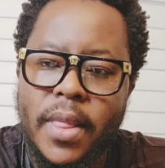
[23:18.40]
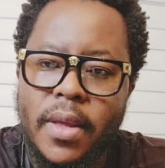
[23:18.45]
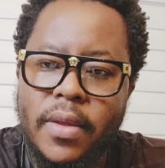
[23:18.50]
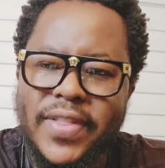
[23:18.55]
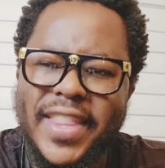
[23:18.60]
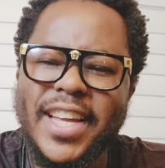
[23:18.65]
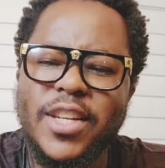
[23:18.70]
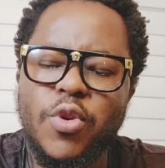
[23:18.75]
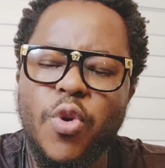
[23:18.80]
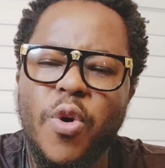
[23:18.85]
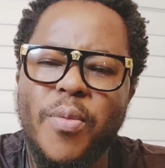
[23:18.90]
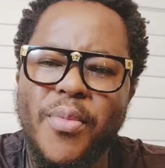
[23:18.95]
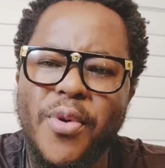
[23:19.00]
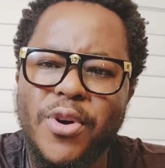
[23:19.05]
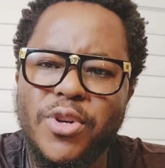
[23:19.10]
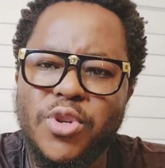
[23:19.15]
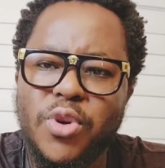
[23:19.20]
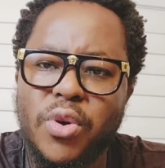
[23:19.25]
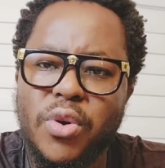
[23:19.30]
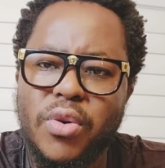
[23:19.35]
That
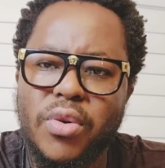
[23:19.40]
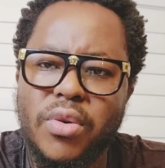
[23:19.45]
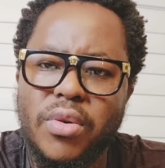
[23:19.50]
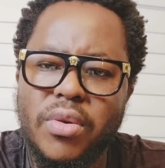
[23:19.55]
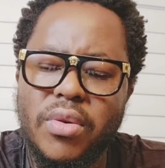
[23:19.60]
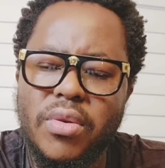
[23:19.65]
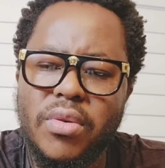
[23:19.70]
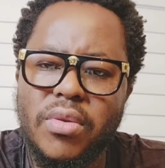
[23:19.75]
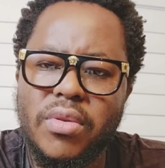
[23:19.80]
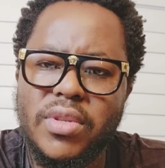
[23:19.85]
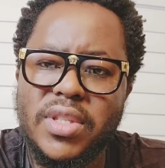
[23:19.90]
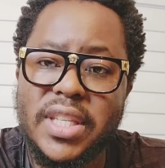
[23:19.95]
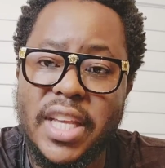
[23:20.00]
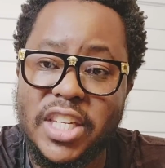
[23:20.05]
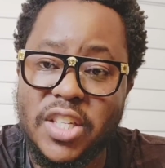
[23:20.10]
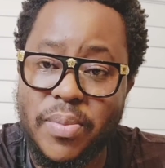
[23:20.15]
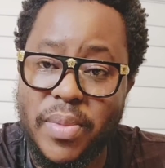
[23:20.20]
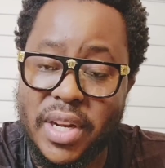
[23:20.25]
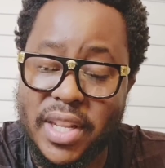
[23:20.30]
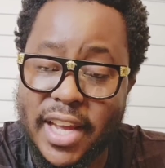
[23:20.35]
Omoto
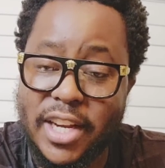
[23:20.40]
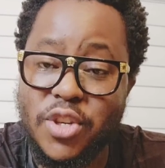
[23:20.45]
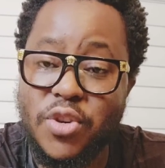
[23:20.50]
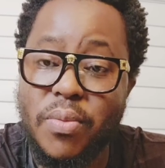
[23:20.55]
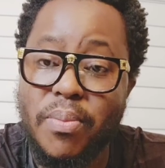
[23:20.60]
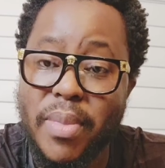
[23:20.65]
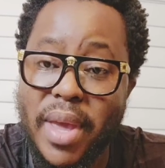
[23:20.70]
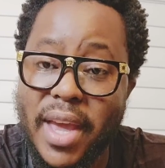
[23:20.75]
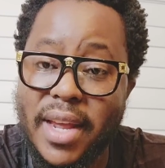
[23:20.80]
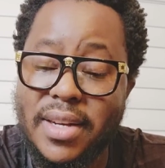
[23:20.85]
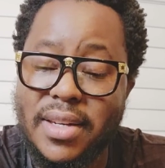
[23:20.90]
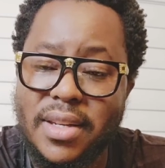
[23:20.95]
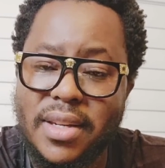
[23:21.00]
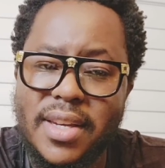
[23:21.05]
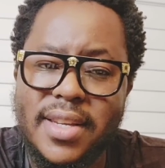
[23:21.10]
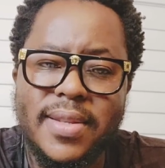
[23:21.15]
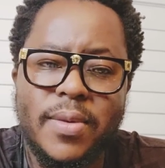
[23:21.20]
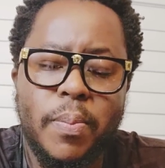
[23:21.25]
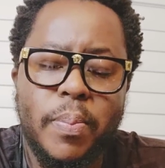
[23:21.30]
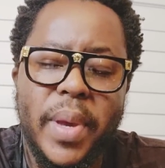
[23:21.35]
statement that you made
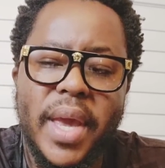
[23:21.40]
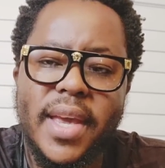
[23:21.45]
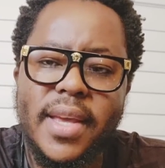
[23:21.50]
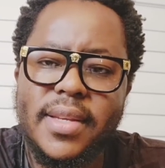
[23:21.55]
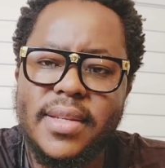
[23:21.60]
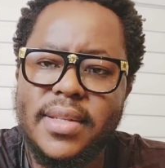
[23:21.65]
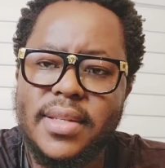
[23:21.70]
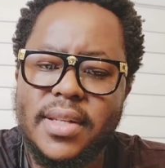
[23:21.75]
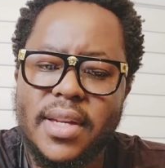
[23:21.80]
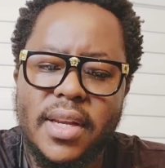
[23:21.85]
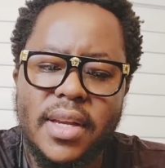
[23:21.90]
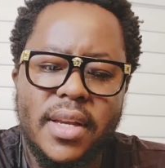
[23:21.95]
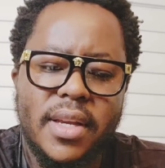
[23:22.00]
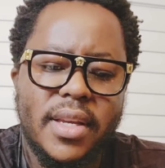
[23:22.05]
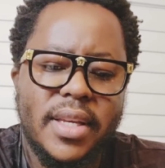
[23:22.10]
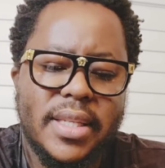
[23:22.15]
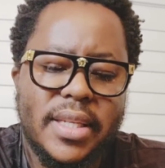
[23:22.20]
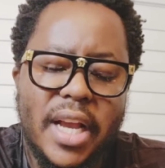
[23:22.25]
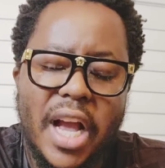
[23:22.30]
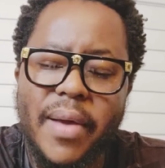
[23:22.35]
is based,
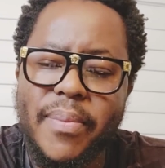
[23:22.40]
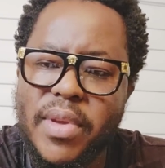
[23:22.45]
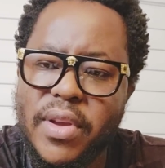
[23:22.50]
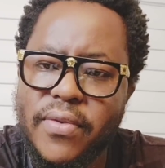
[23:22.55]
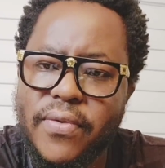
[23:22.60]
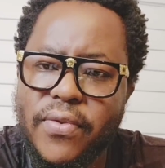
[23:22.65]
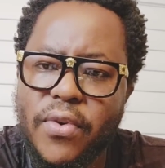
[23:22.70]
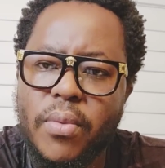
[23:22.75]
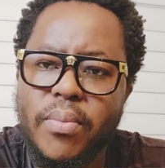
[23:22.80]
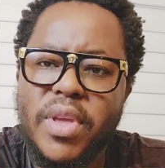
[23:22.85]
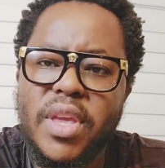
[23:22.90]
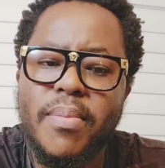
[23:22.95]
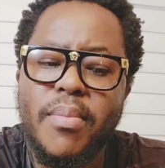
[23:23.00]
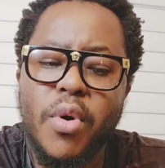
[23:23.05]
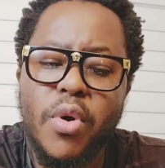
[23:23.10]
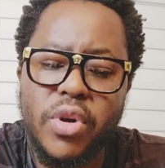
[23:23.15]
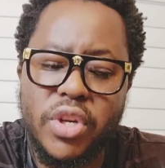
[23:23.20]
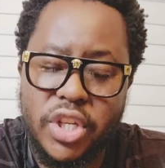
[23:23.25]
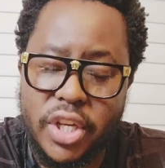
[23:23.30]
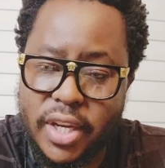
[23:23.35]
it's coming from
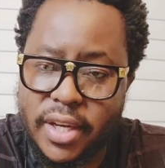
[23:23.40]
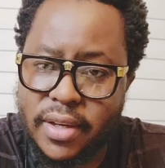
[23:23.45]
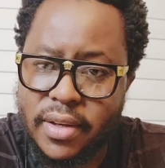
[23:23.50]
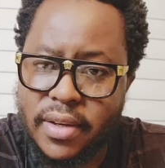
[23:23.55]
emotion.